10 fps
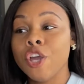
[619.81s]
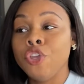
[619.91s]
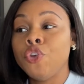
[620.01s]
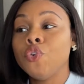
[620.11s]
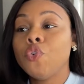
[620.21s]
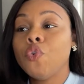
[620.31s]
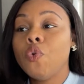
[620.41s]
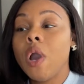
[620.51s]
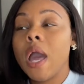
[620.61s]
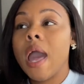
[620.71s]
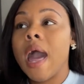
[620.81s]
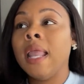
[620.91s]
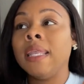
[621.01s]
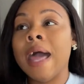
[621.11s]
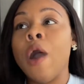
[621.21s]
you
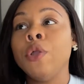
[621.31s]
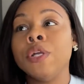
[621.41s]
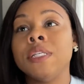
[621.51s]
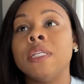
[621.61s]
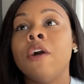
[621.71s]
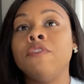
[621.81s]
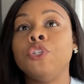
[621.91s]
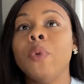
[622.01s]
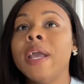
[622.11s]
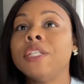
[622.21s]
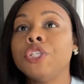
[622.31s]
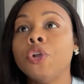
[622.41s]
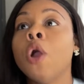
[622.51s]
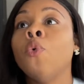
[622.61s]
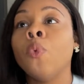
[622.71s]
allow yourself to enter
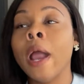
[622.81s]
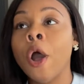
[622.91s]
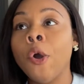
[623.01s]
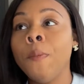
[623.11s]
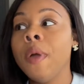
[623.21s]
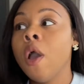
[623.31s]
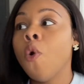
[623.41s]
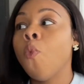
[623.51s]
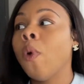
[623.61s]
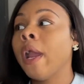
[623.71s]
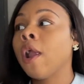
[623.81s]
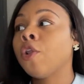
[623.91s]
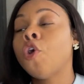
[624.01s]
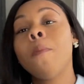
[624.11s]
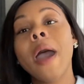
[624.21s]
a realm where
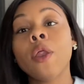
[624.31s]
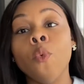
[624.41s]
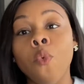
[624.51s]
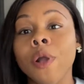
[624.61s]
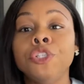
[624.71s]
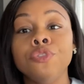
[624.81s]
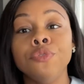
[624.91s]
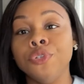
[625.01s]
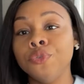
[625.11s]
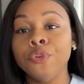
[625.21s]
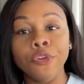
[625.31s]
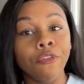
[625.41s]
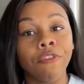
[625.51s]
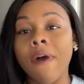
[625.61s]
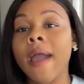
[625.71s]
no matter what you do, you
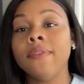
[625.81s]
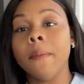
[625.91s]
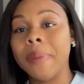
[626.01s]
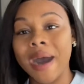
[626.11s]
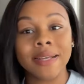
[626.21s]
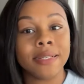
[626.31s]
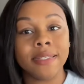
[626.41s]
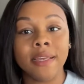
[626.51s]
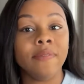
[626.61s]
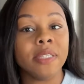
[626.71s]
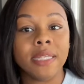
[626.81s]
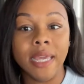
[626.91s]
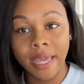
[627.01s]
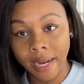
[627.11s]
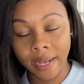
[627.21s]
find the positivity
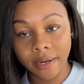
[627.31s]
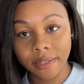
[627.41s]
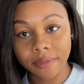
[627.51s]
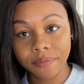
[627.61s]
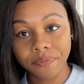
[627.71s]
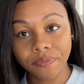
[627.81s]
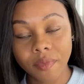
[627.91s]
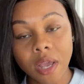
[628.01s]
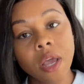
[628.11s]
in it.